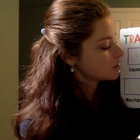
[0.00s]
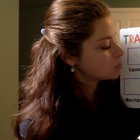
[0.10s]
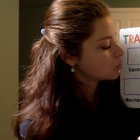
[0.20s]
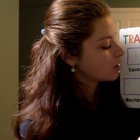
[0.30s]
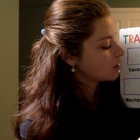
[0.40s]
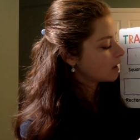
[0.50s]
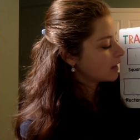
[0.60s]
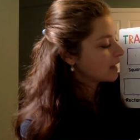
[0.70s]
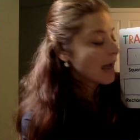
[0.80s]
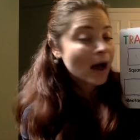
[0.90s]
draw a
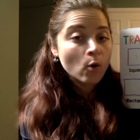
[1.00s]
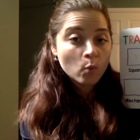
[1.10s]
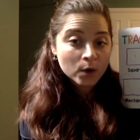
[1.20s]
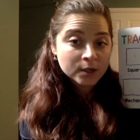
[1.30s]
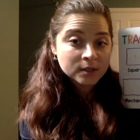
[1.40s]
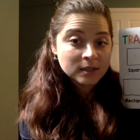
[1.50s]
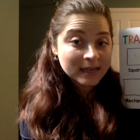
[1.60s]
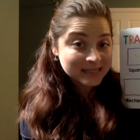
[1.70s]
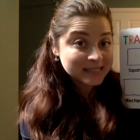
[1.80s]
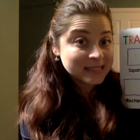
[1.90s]
line outwards
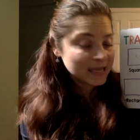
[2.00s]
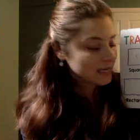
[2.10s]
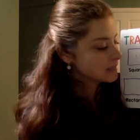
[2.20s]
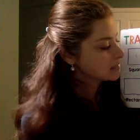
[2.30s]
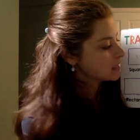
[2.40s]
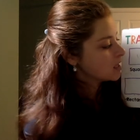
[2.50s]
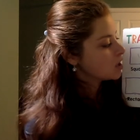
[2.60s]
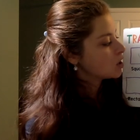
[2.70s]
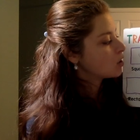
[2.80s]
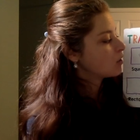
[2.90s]
like a slant,
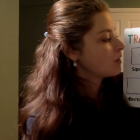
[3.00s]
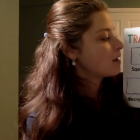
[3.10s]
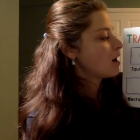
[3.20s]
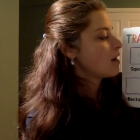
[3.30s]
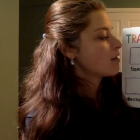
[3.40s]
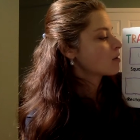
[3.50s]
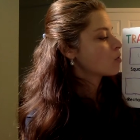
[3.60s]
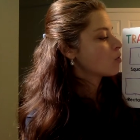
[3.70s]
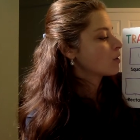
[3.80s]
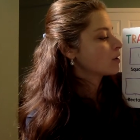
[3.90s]
go to the other
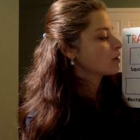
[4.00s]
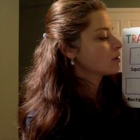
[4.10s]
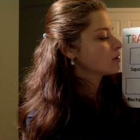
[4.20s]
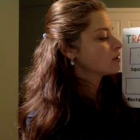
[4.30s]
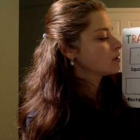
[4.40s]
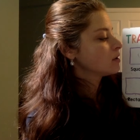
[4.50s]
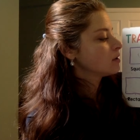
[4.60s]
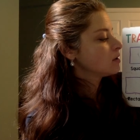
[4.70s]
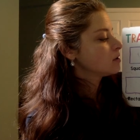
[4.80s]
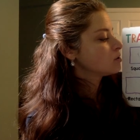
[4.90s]
corner,
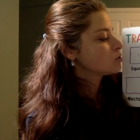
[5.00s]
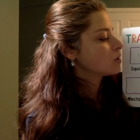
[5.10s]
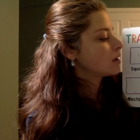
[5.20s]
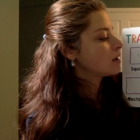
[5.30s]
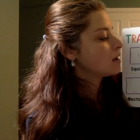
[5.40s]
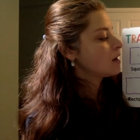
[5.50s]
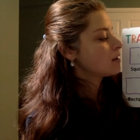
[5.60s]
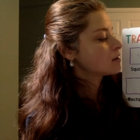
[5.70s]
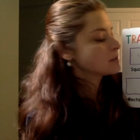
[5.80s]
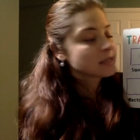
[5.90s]
draw
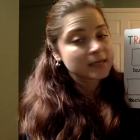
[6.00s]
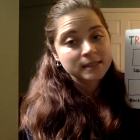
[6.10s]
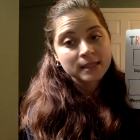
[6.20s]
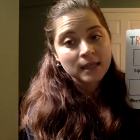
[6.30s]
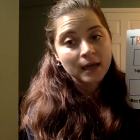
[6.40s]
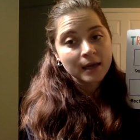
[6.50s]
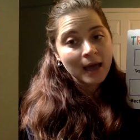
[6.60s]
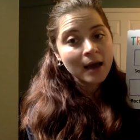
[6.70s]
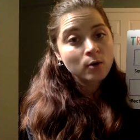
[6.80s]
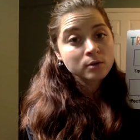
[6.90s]
another slanted line
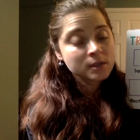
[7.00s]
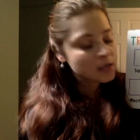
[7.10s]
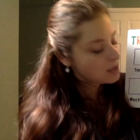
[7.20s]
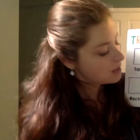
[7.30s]
out,